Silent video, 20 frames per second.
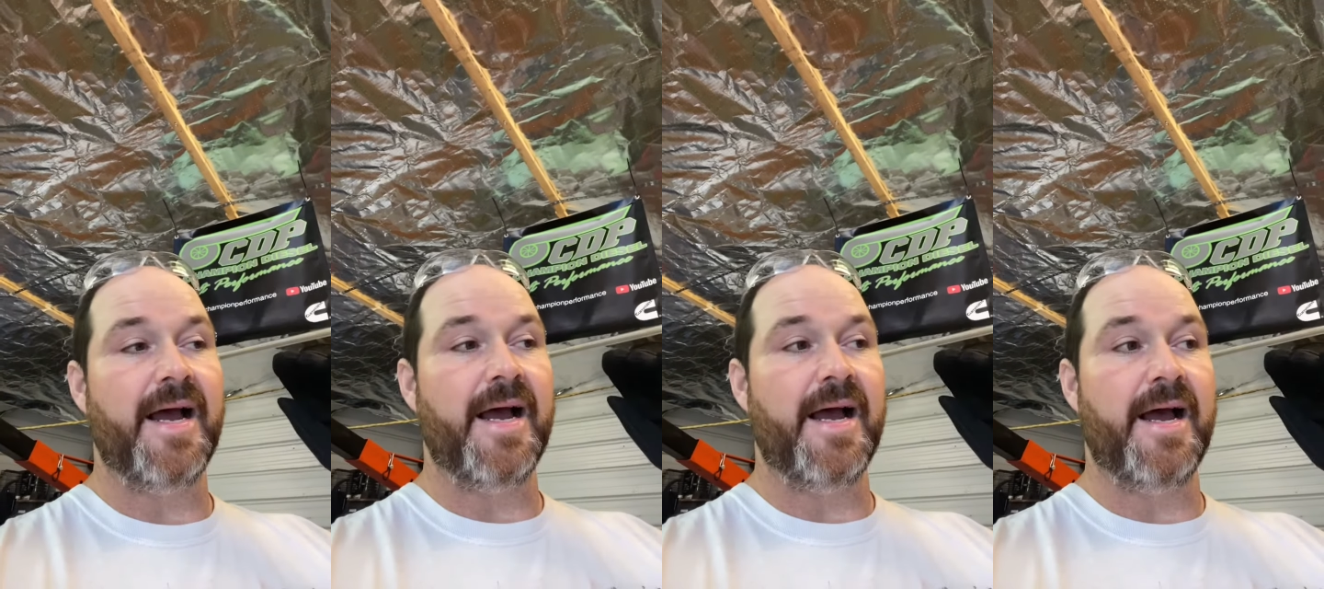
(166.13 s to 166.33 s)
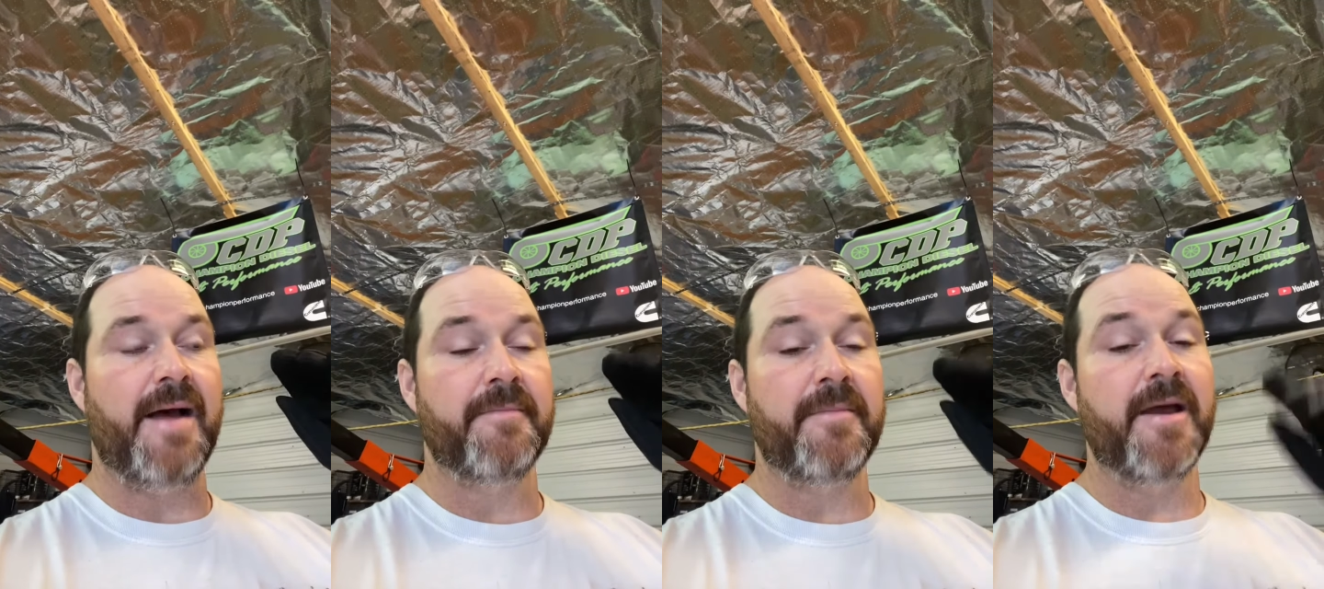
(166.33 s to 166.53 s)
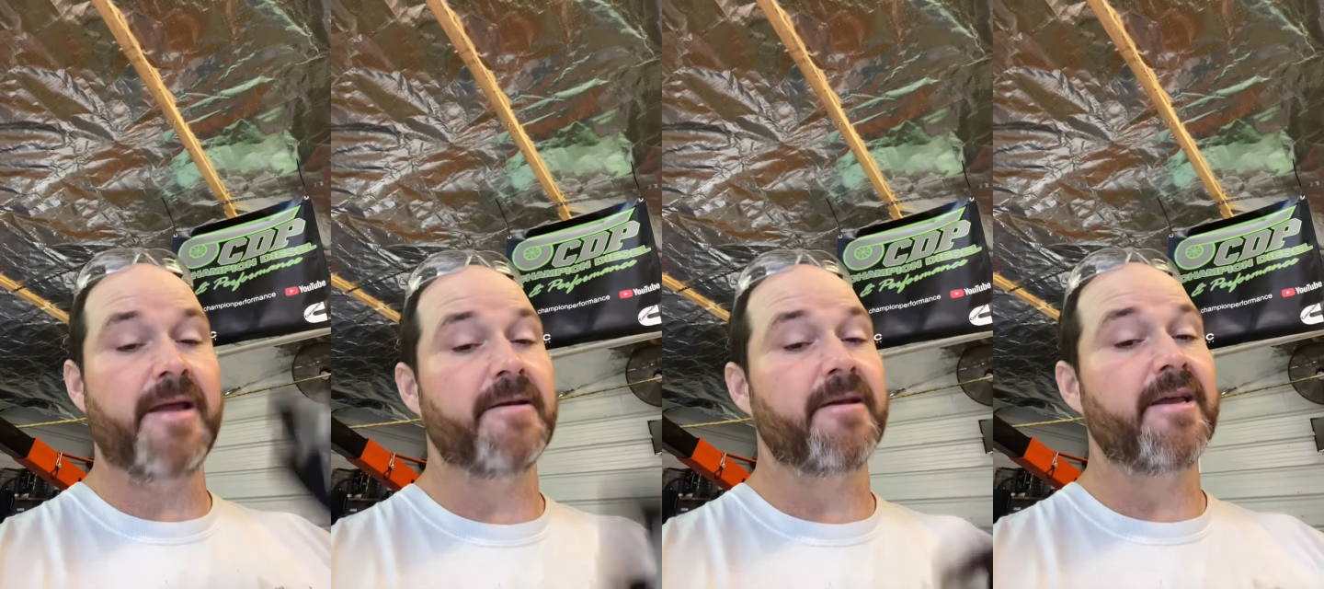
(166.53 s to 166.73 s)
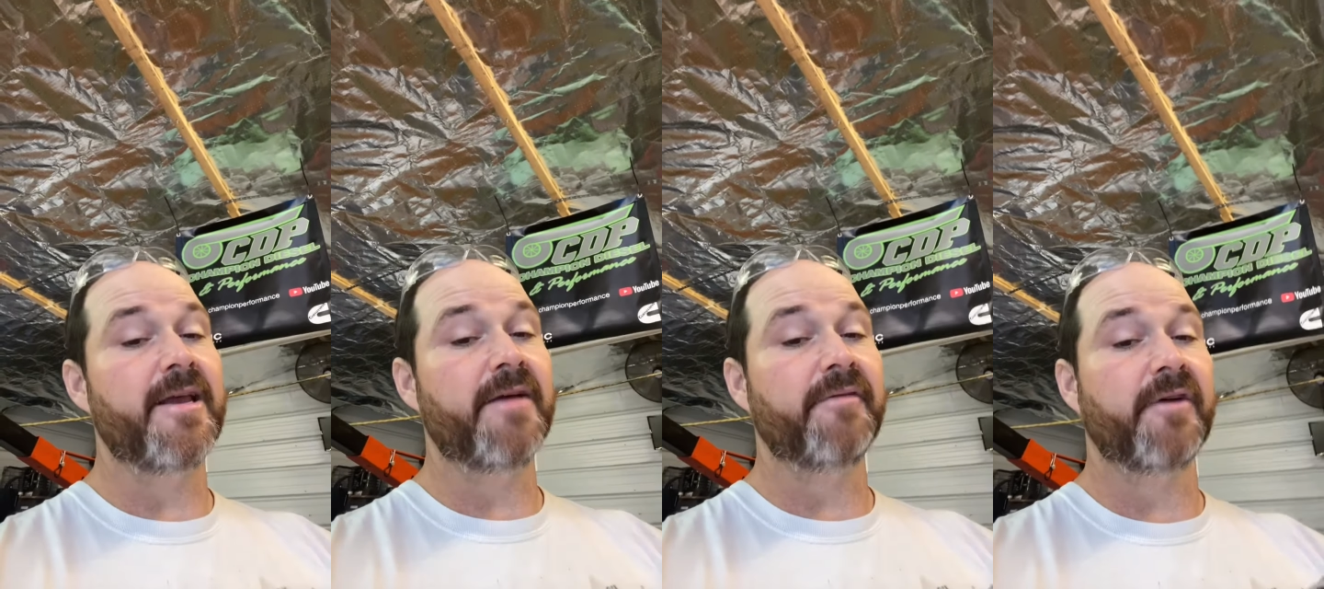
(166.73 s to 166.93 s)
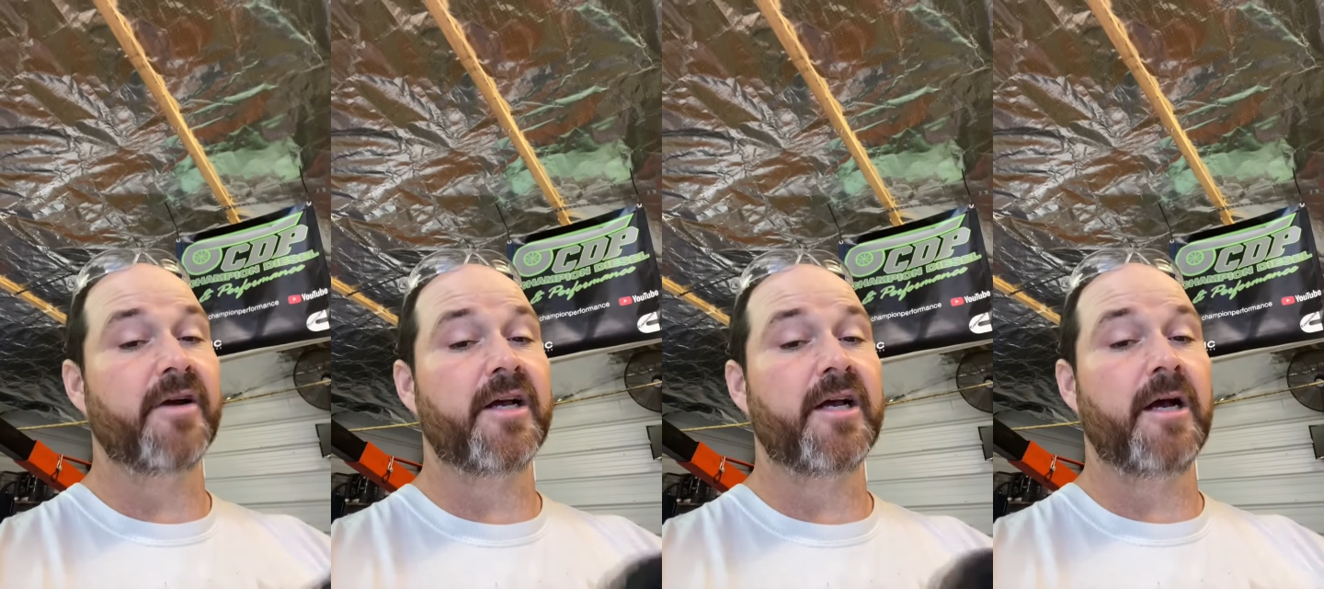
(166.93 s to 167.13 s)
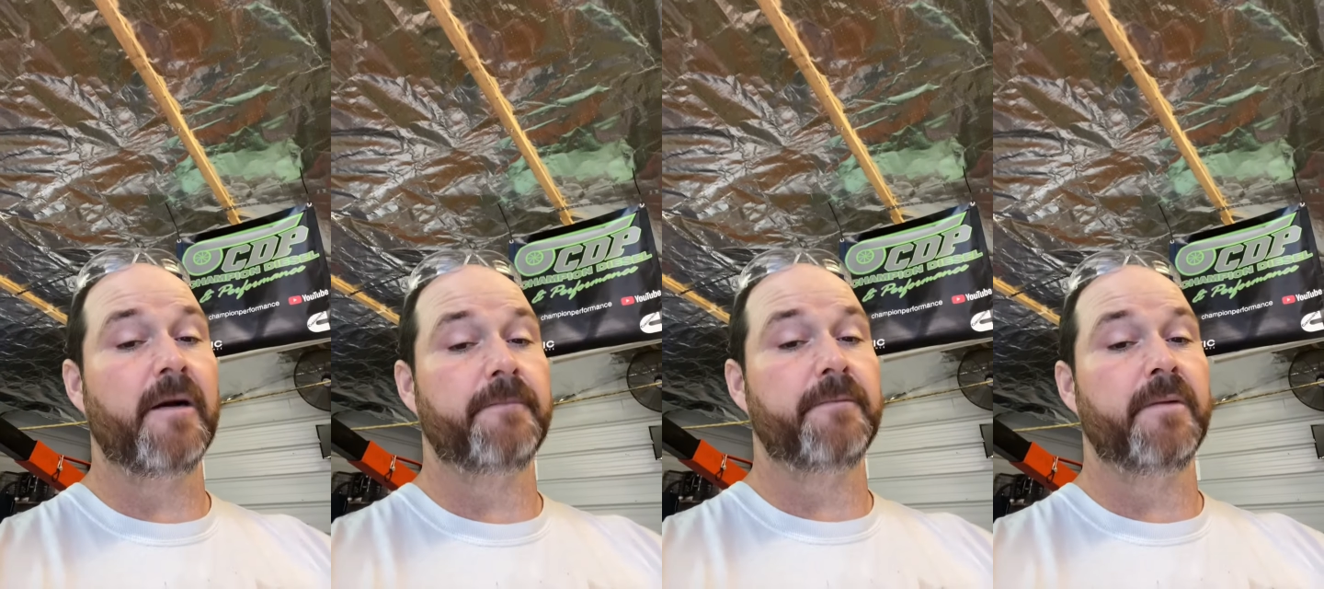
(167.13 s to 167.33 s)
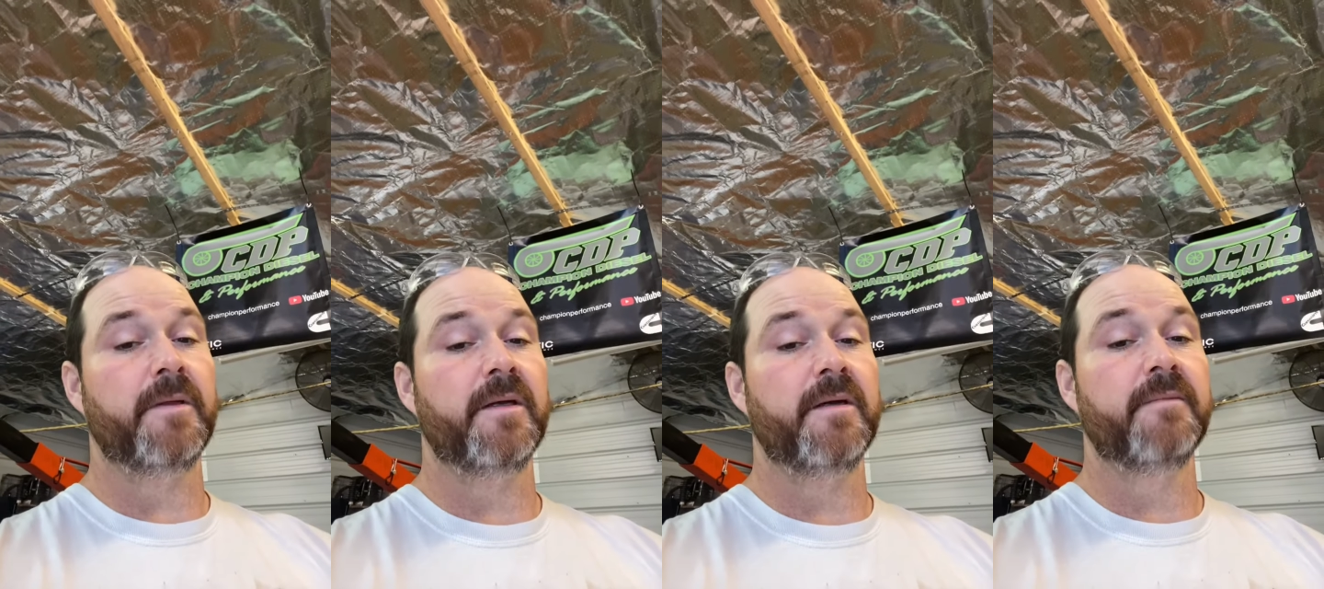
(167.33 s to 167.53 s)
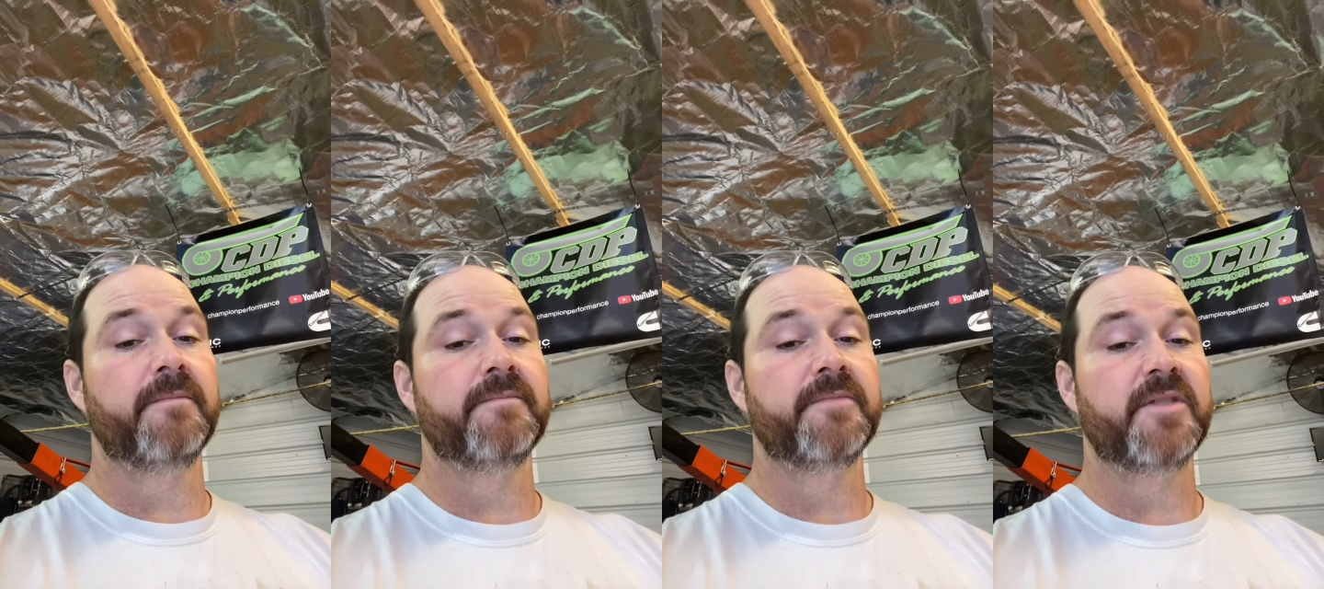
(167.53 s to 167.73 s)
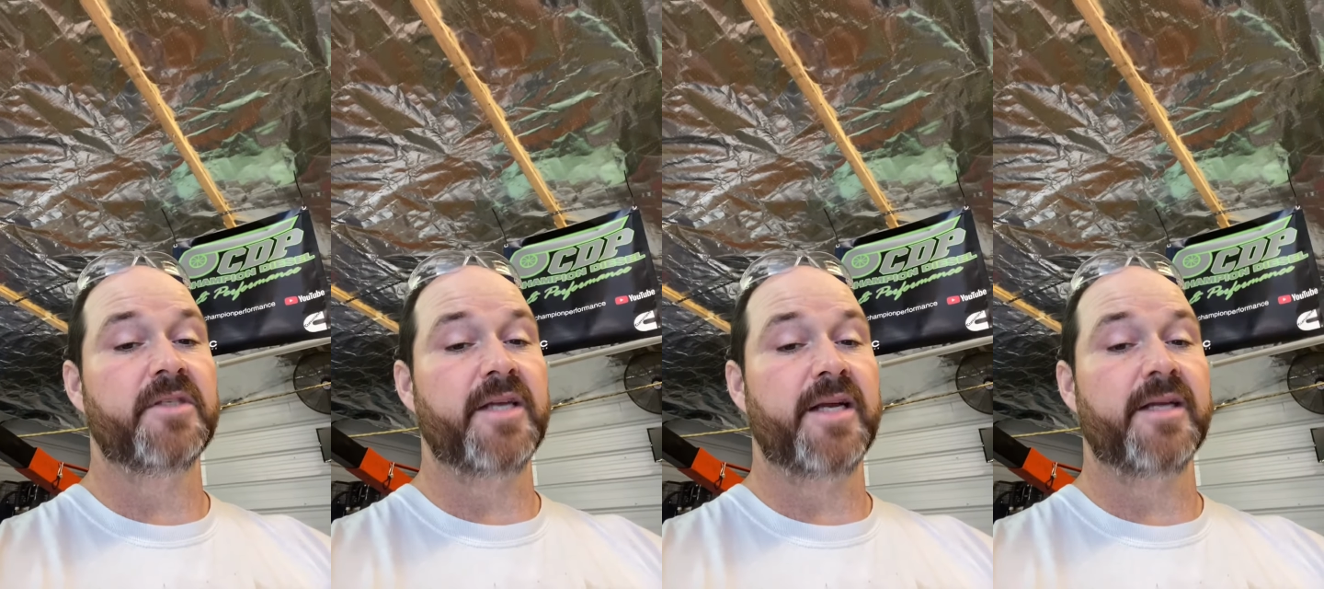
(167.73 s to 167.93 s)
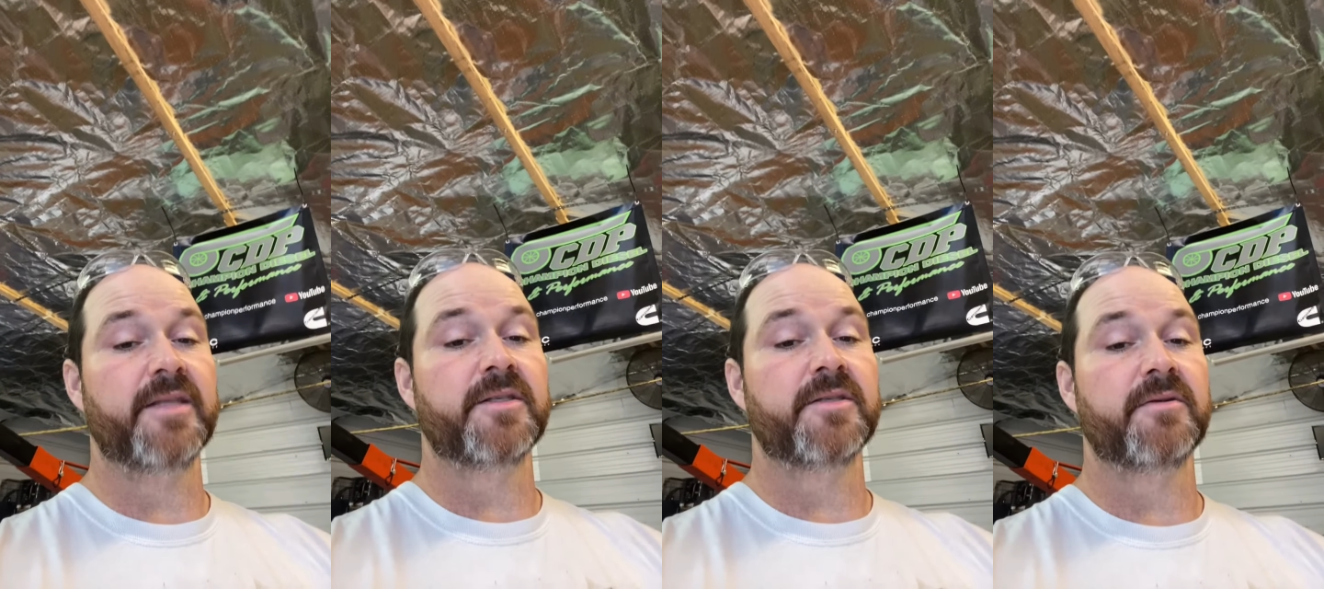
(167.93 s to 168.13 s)
I may give a couple of
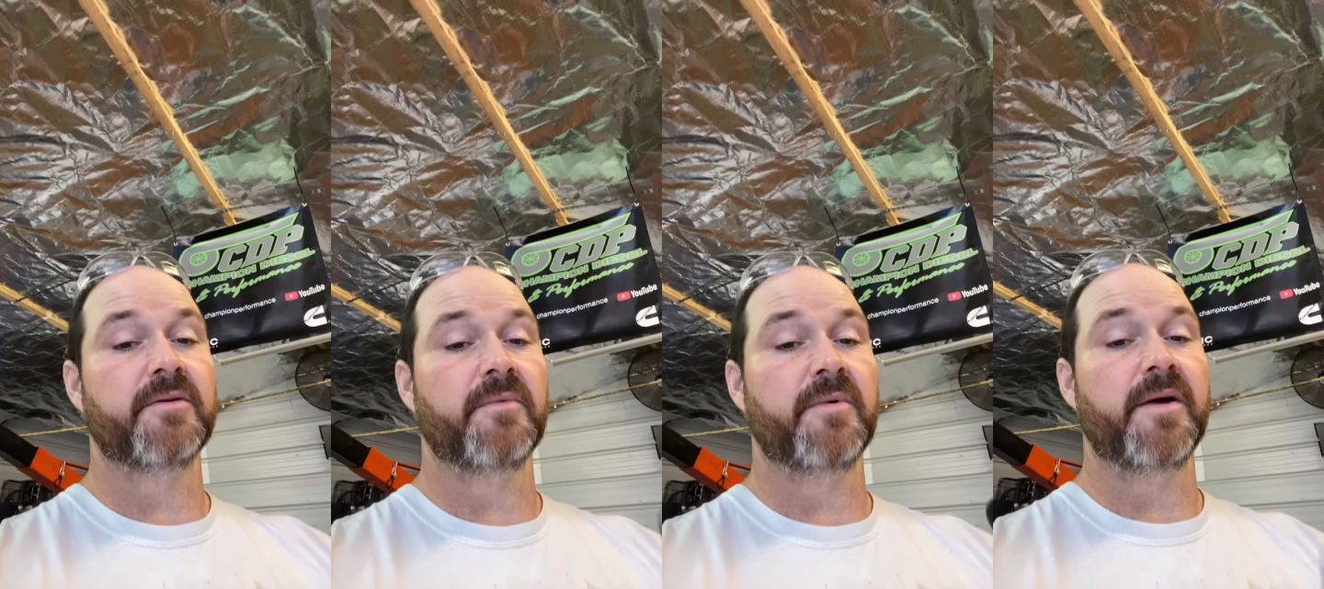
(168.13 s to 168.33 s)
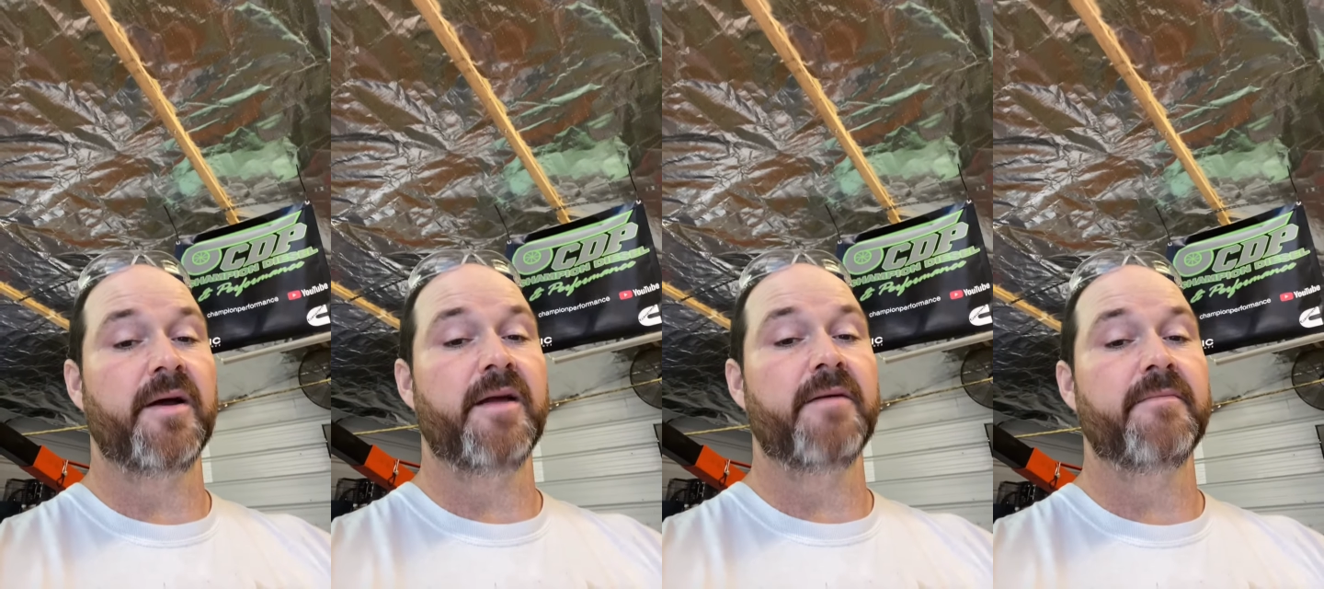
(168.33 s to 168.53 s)
sets away.